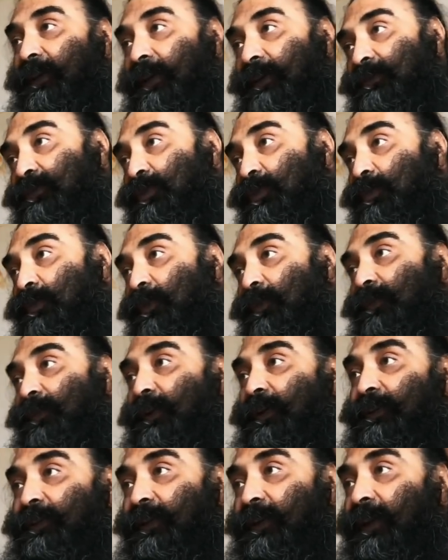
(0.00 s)
Let's go more
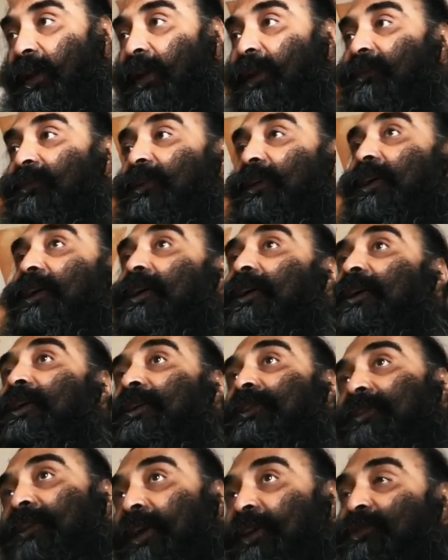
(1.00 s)
further. And we,
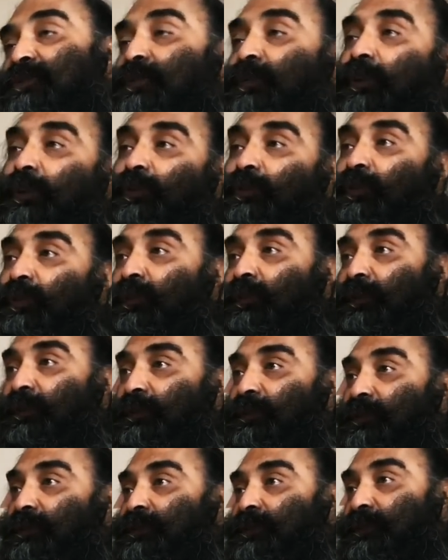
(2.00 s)
thanks to the
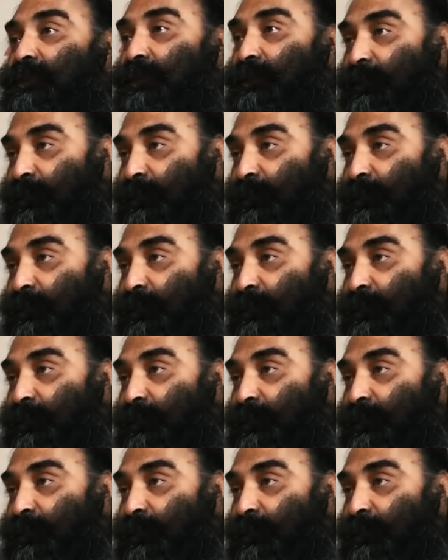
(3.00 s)
universe.